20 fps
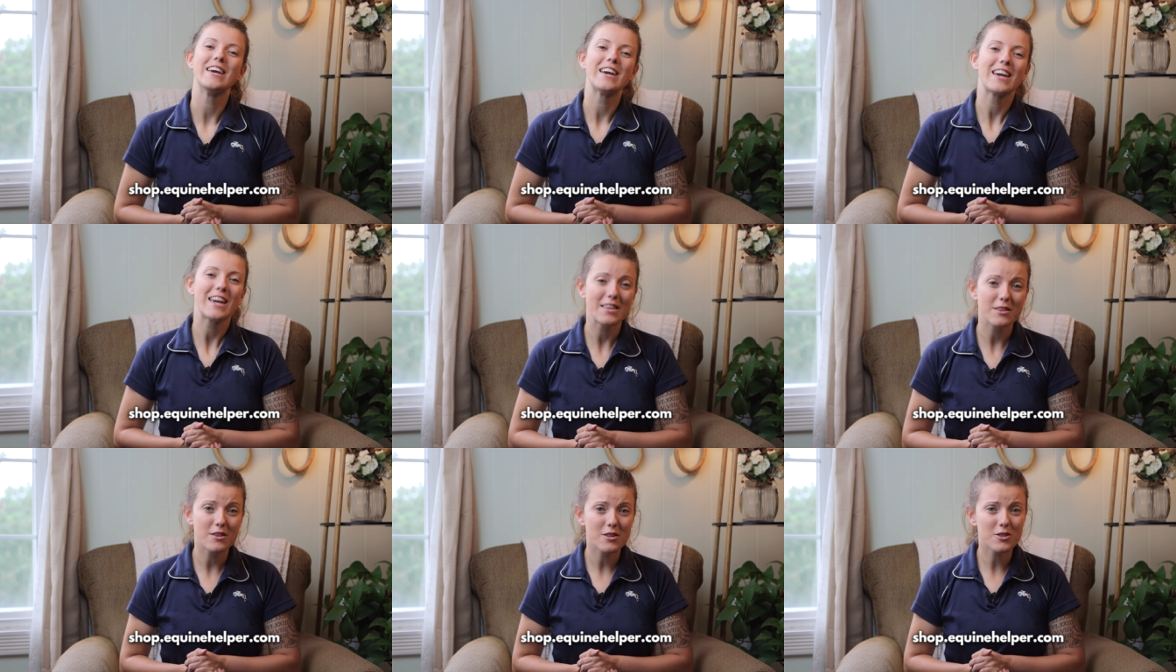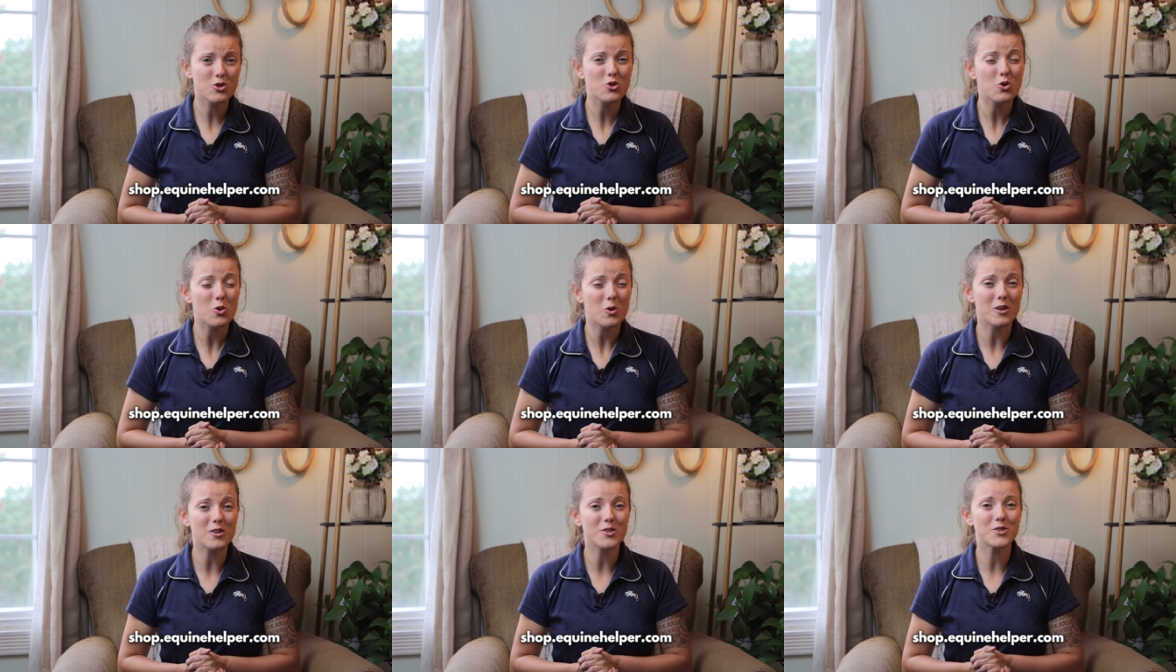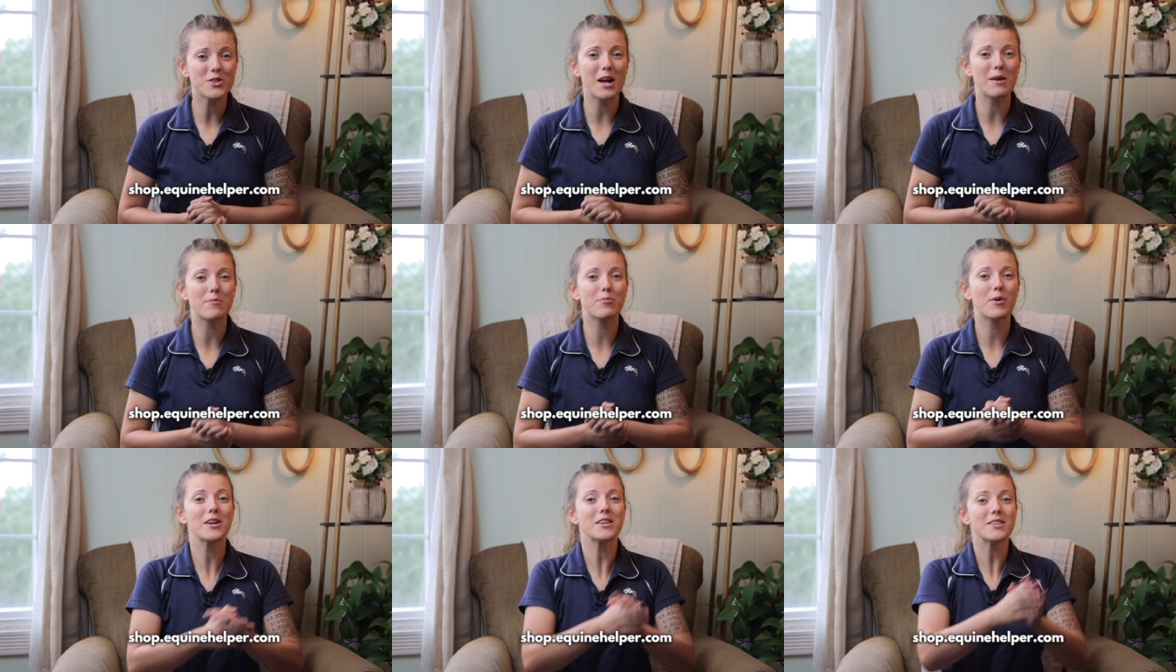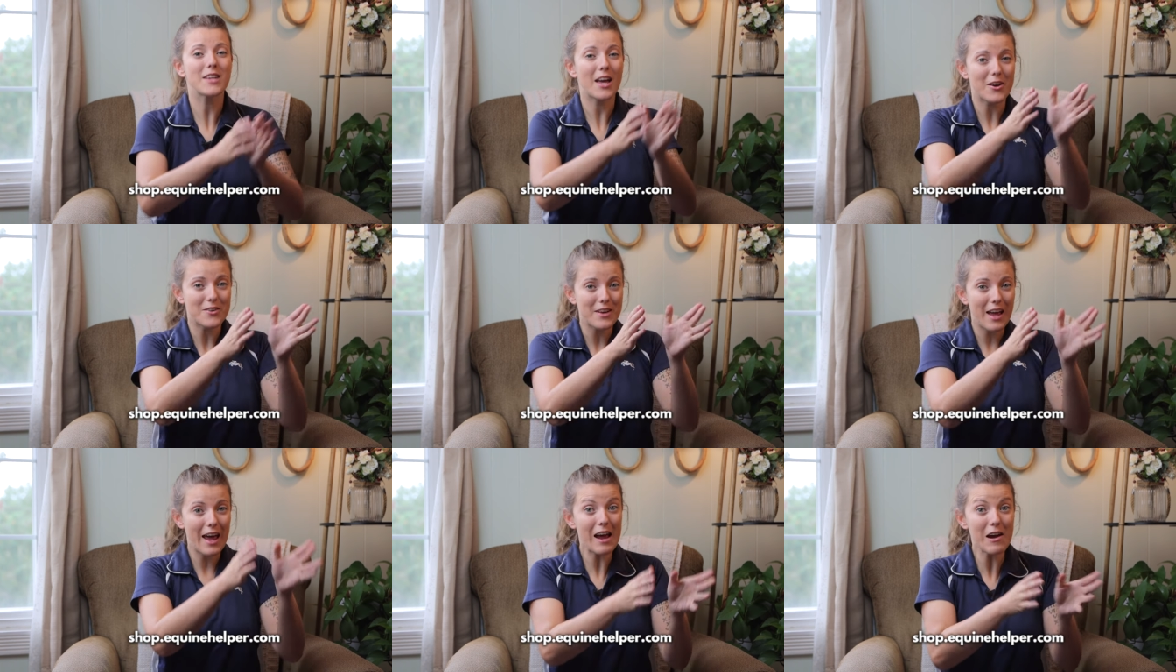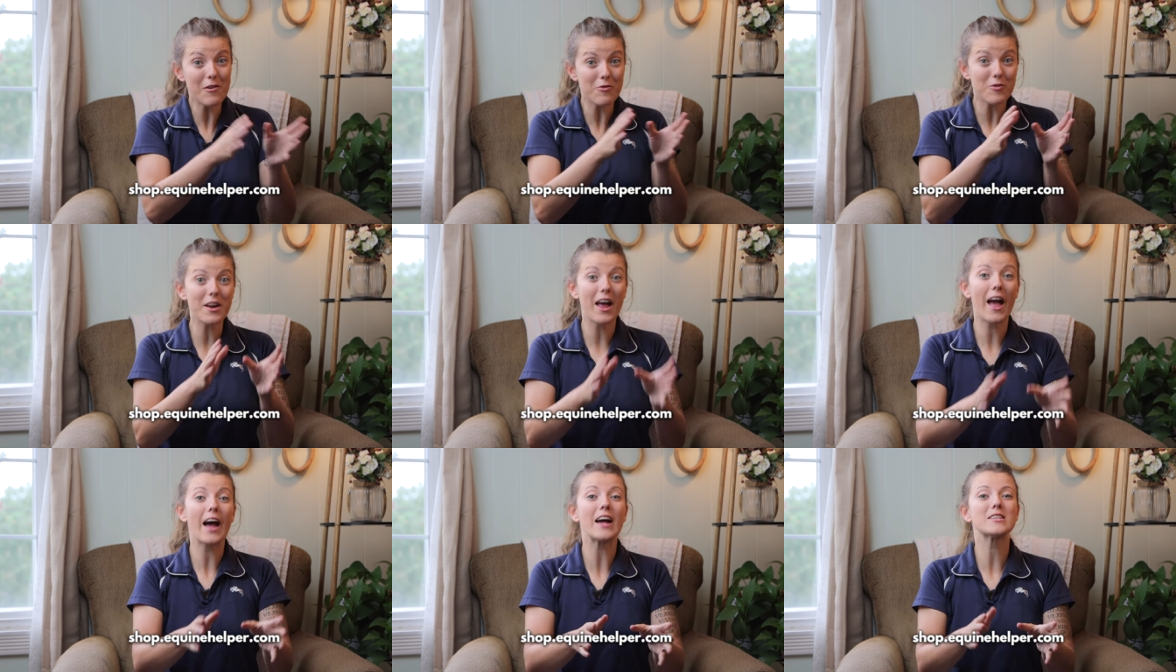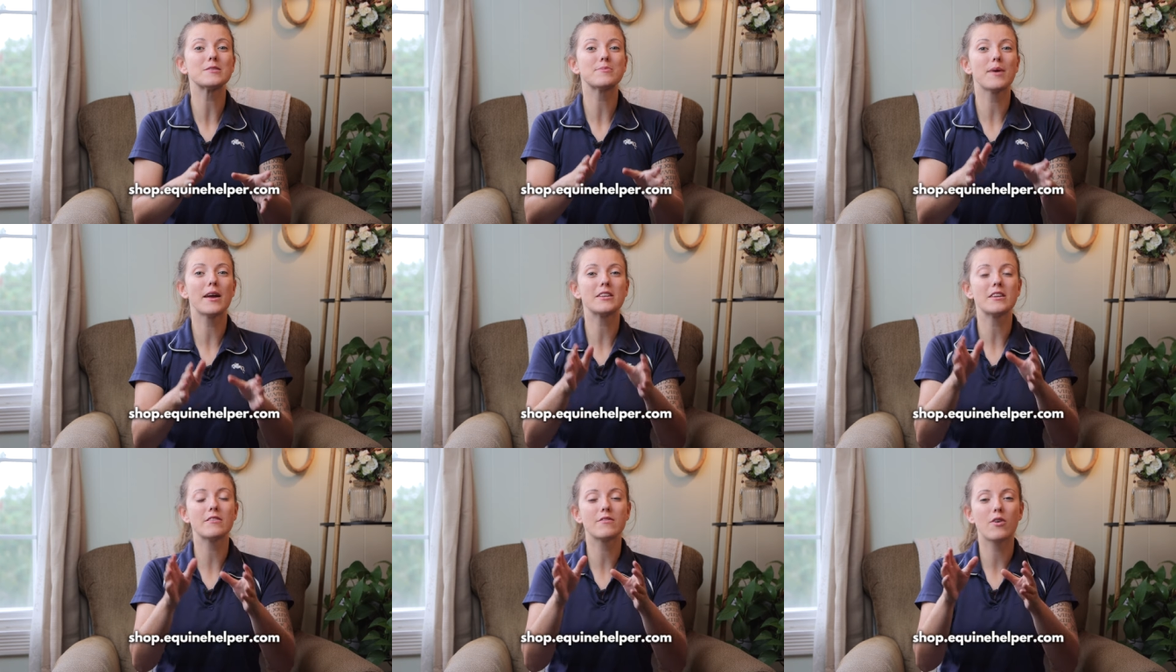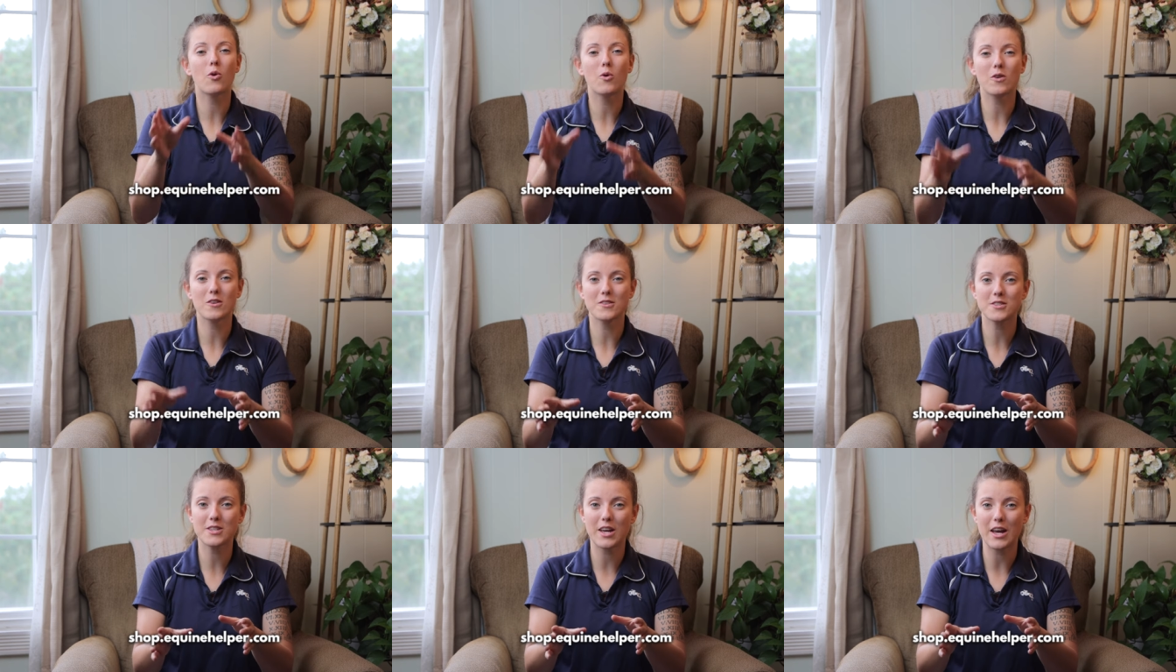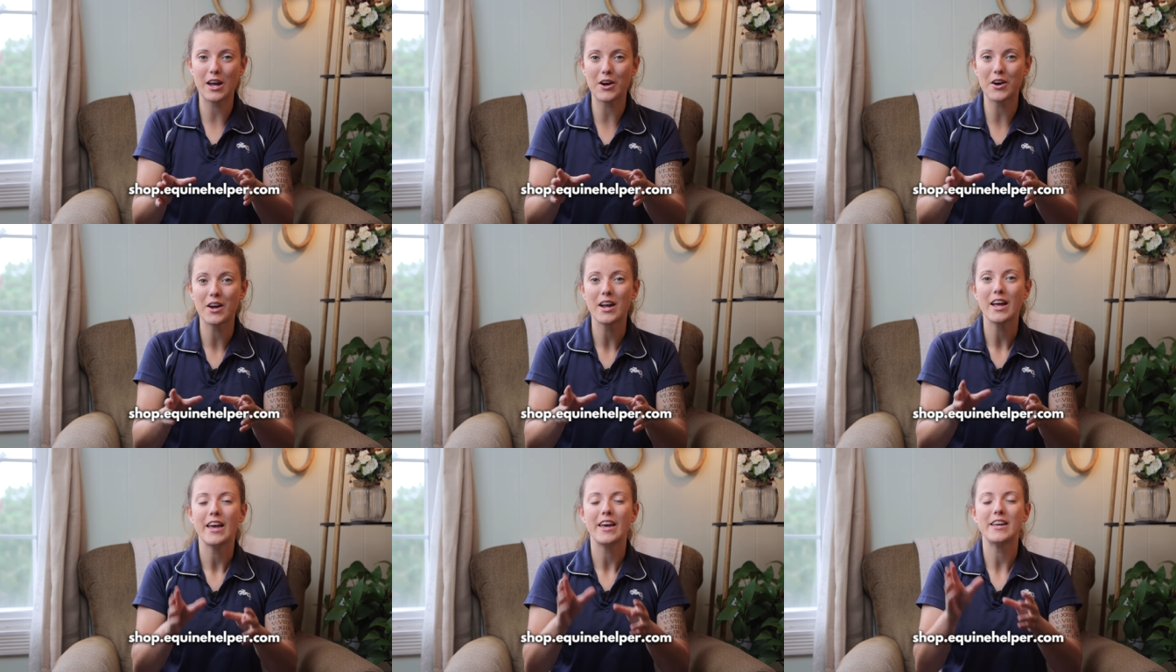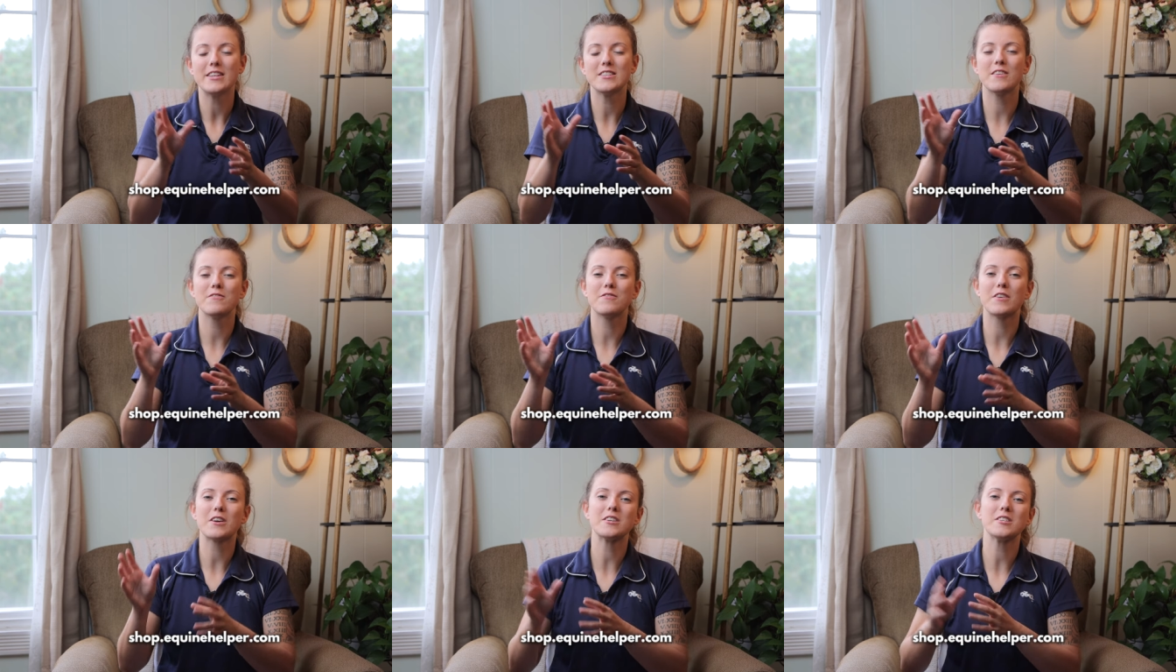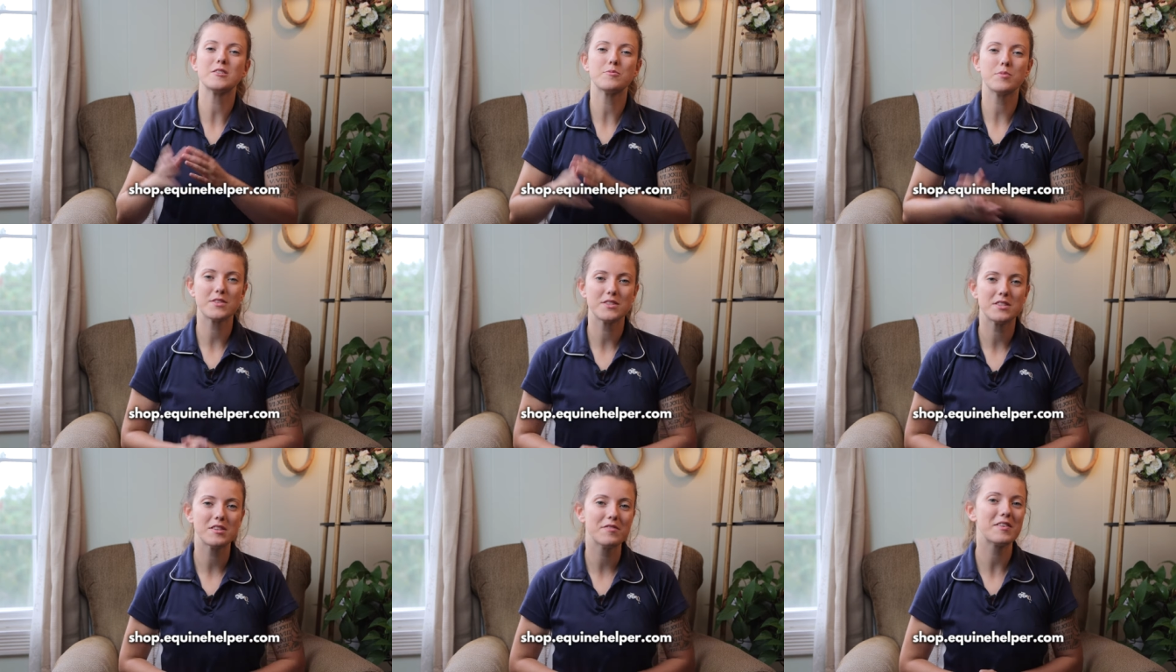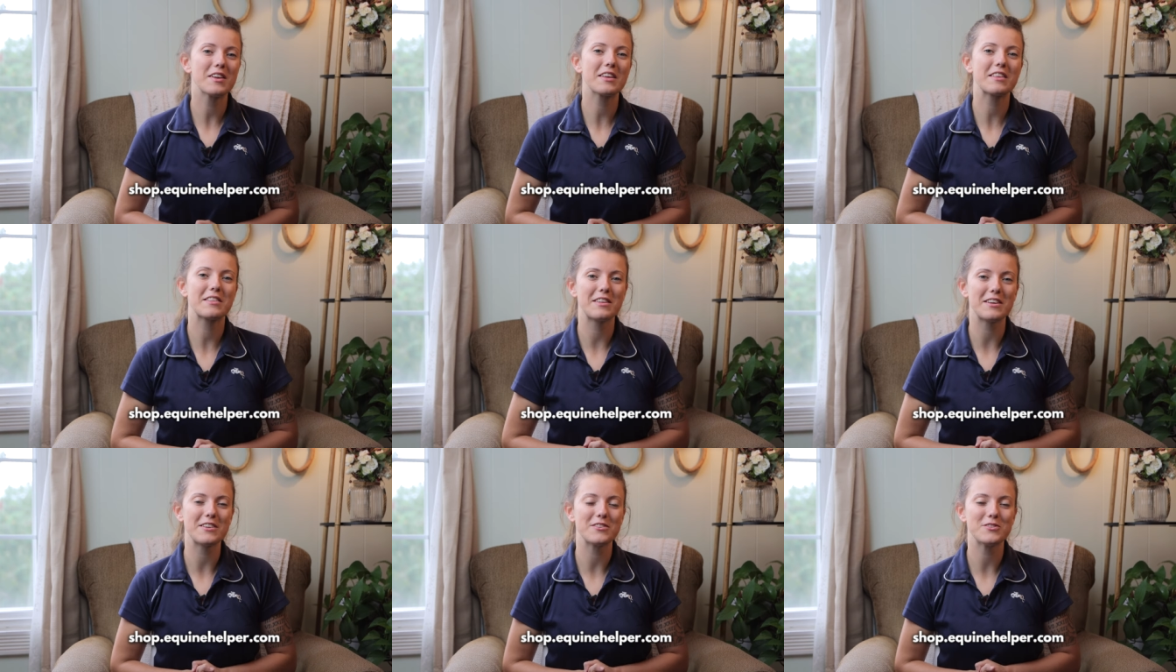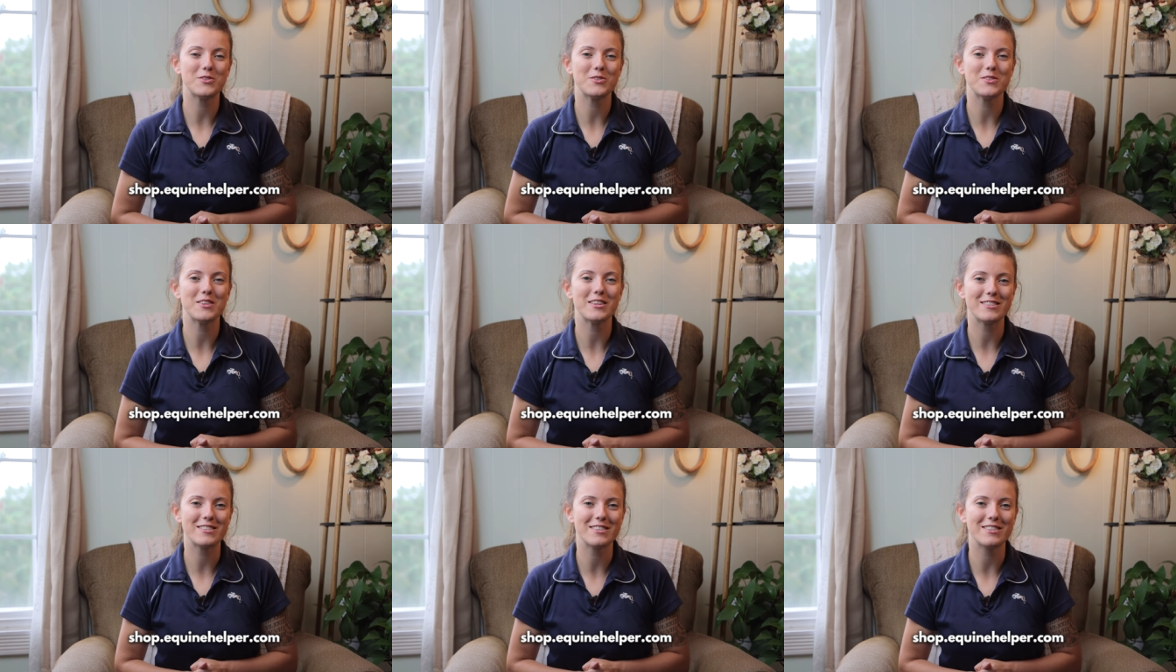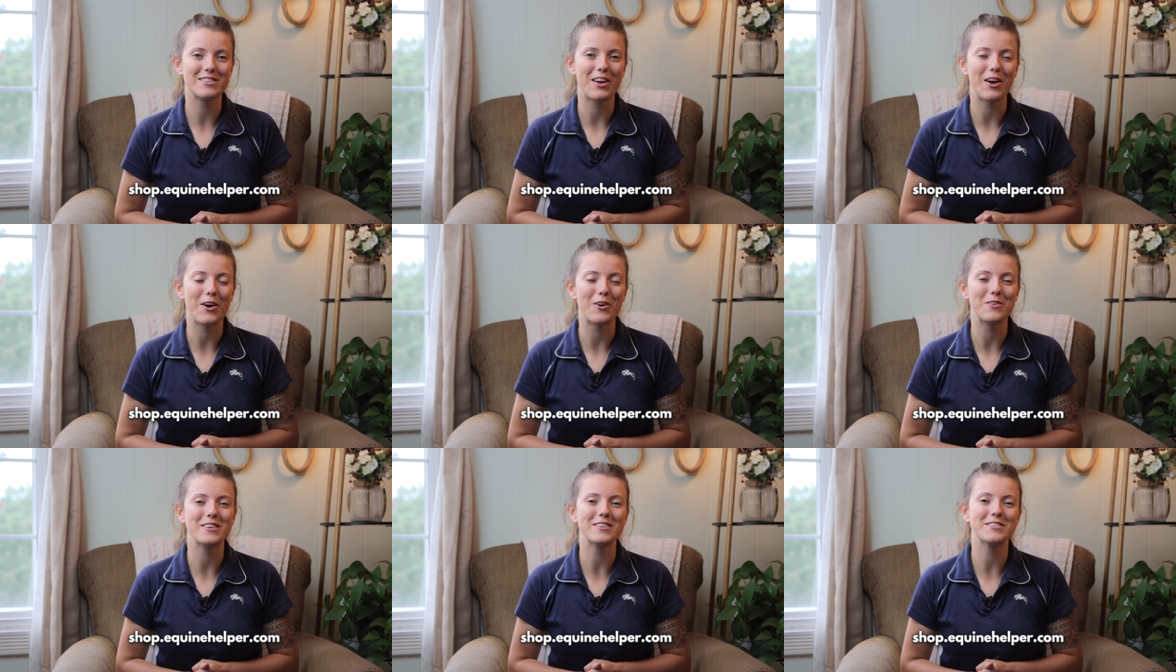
In this course, I break down every aspect of horse care in very specific things you need to know.